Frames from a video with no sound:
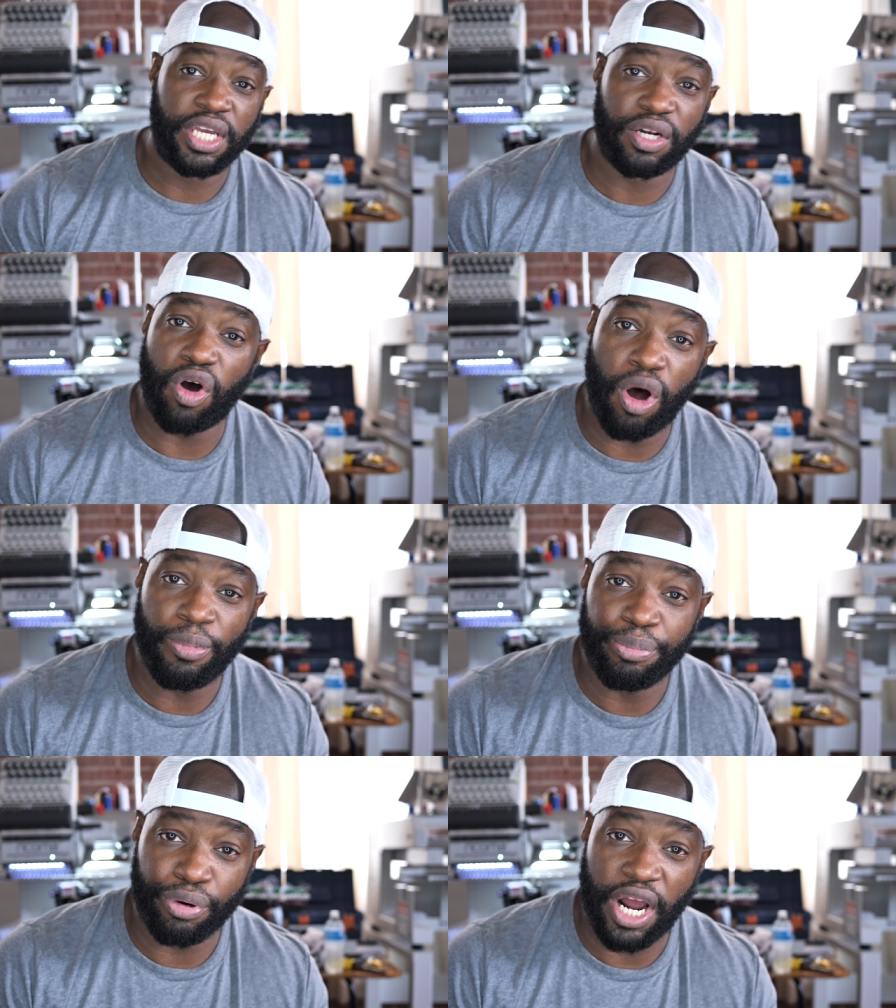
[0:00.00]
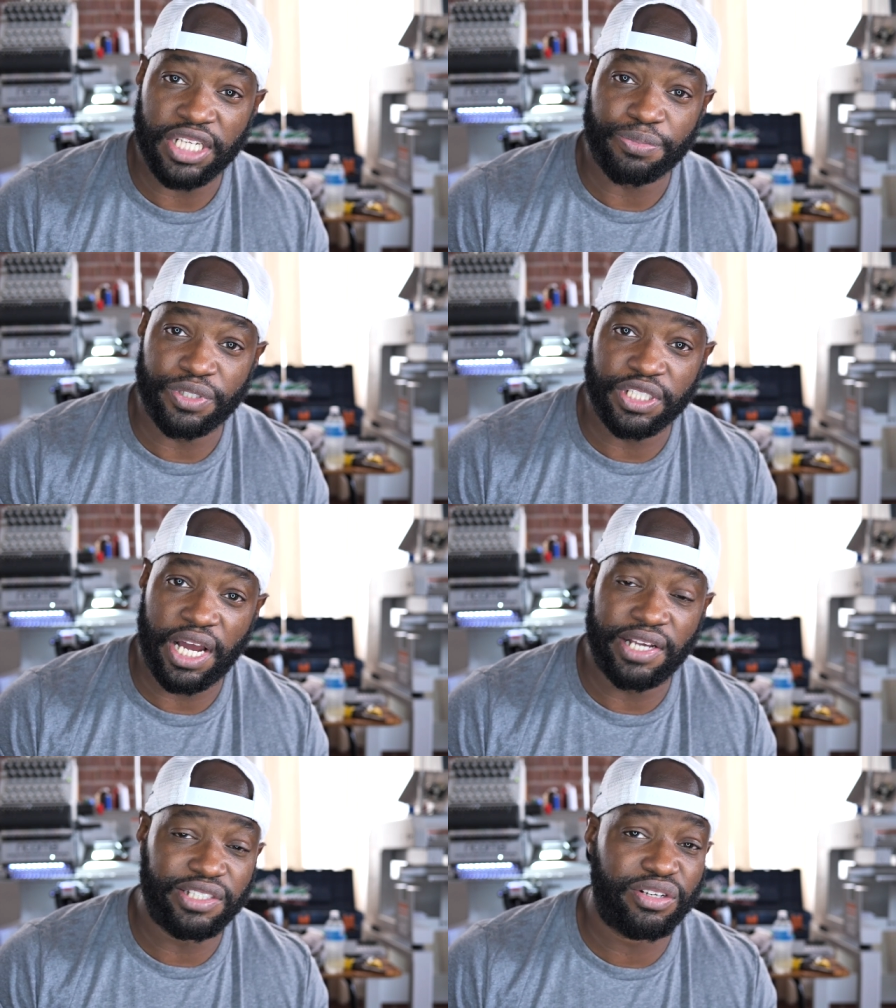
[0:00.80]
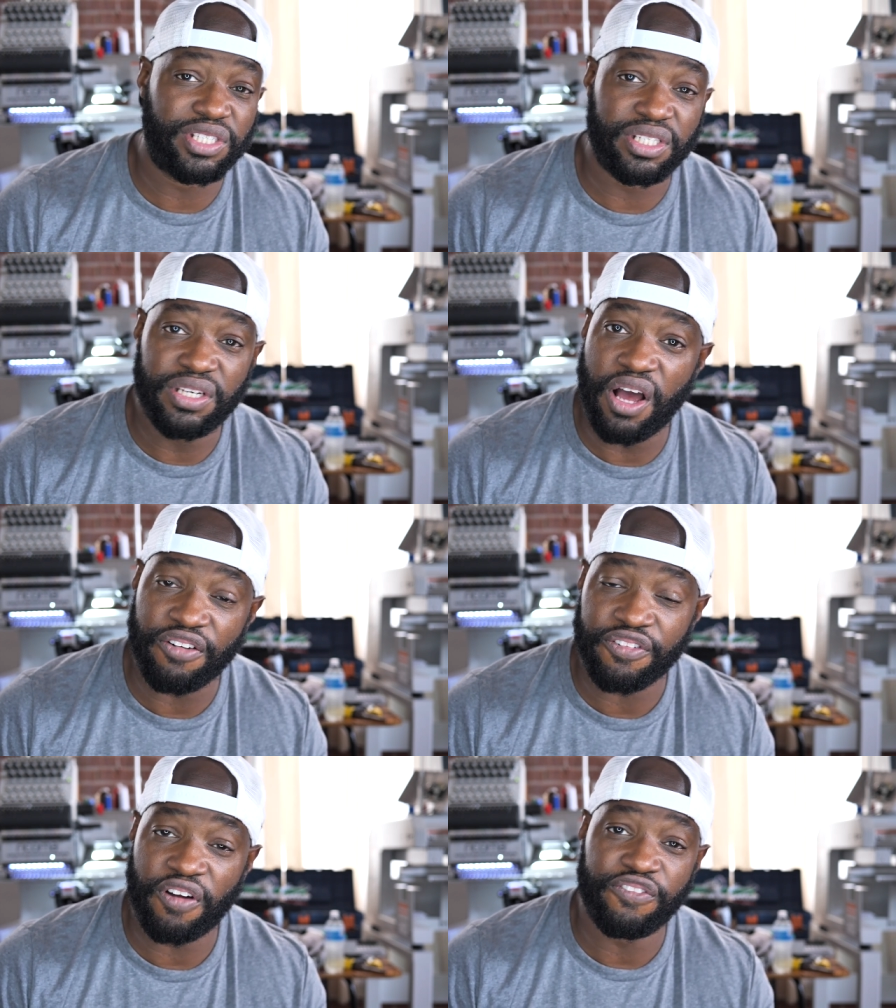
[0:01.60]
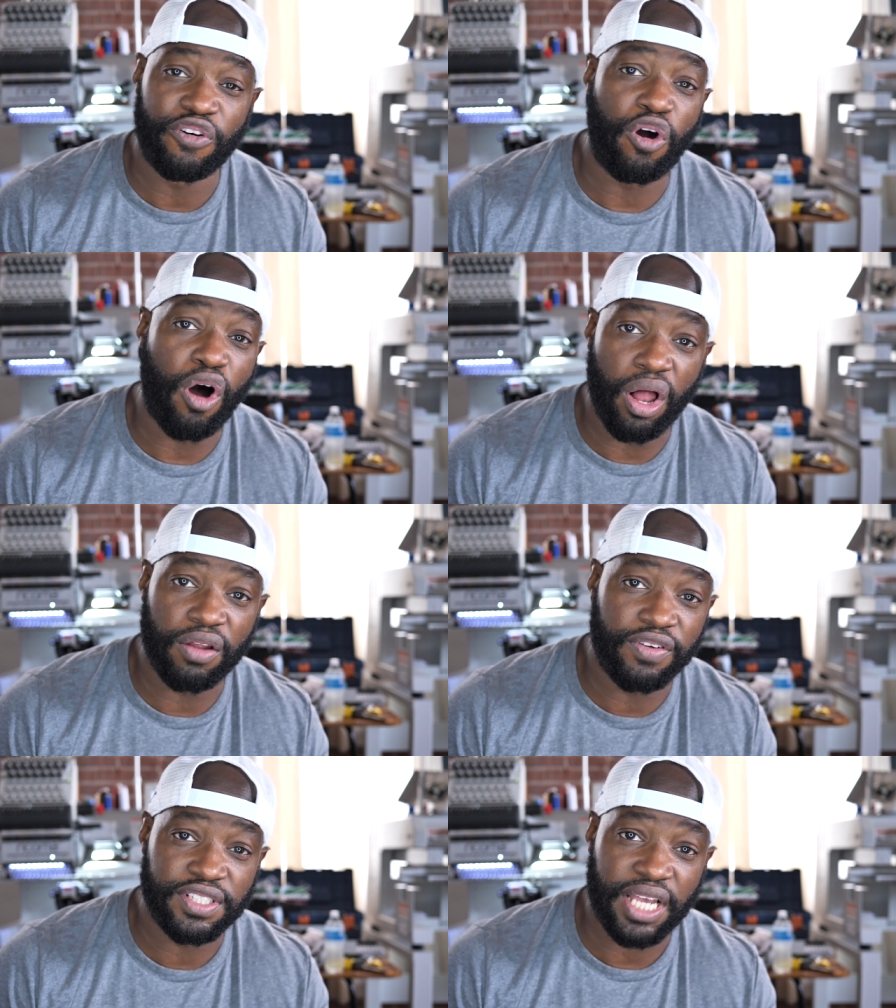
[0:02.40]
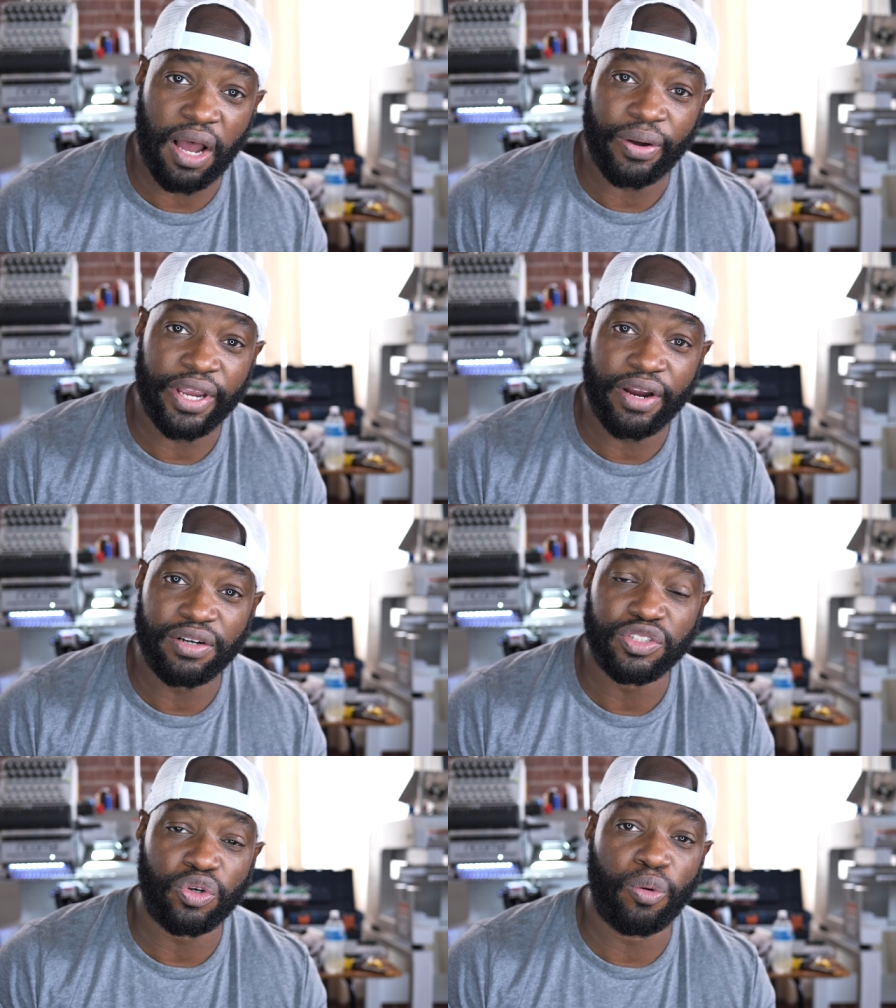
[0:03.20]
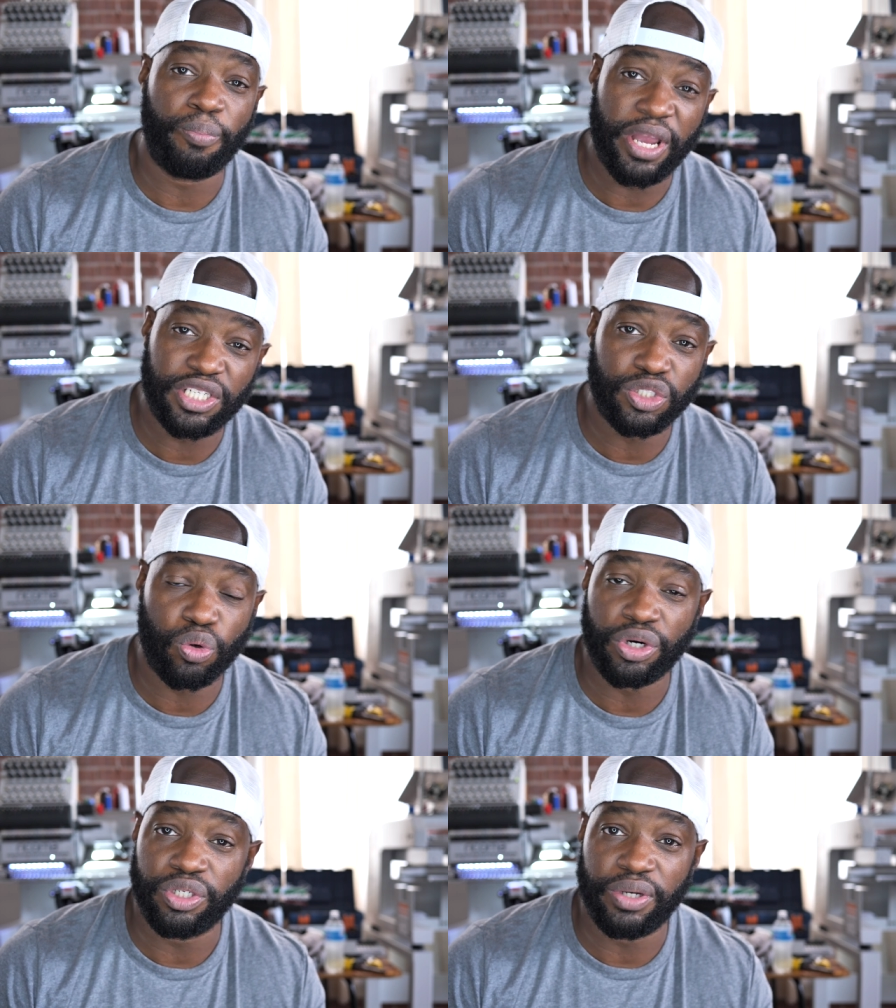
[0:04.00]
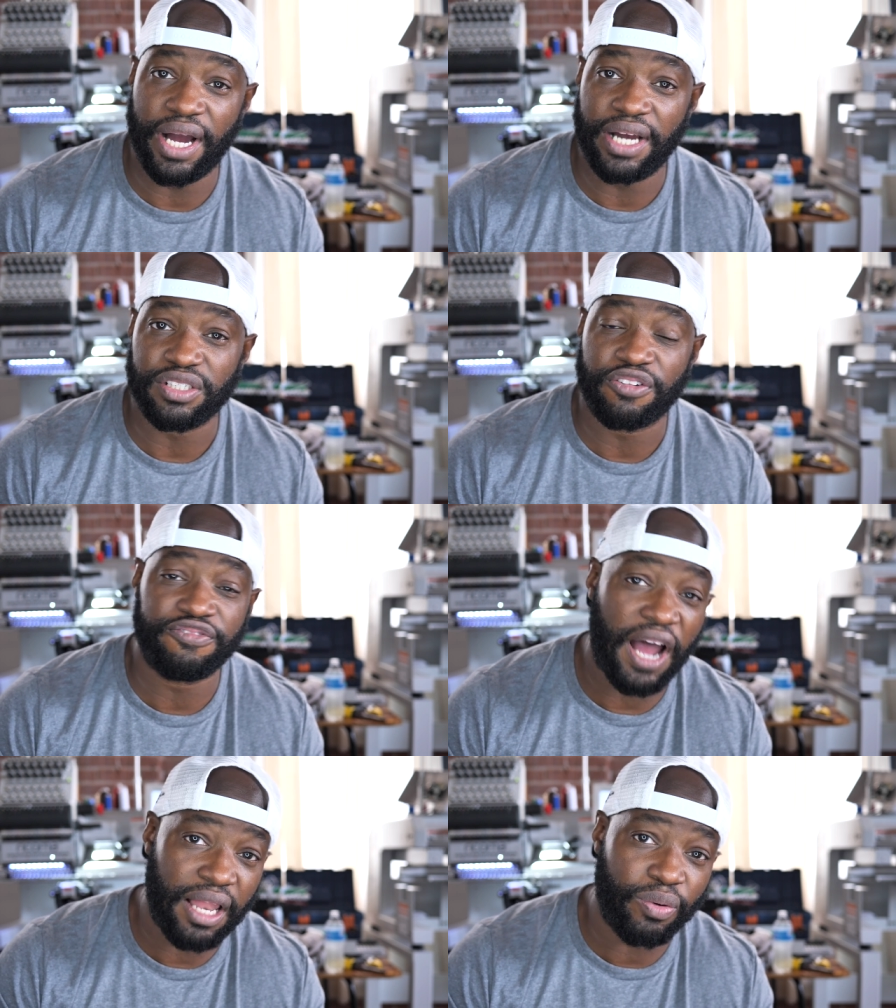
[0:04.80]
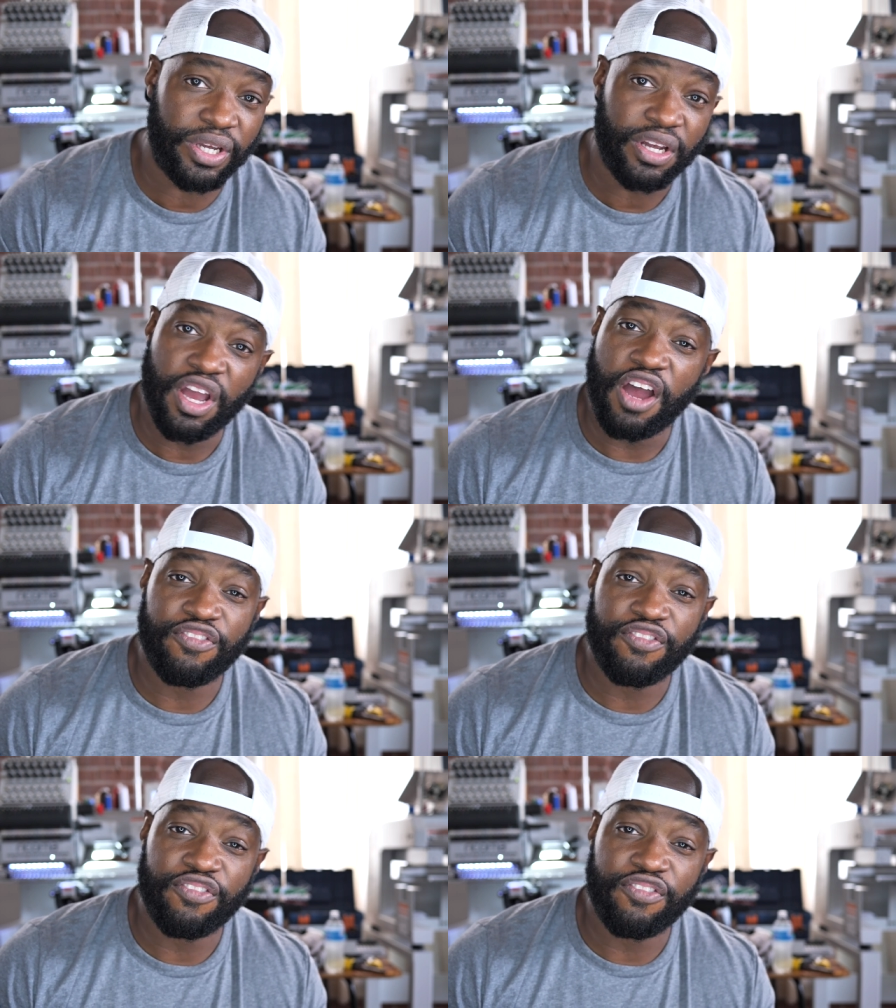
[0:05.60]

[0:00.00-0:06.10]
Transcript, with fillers: can all be prosperous, guys. There's enough for all of us out here, so make sure you guys are following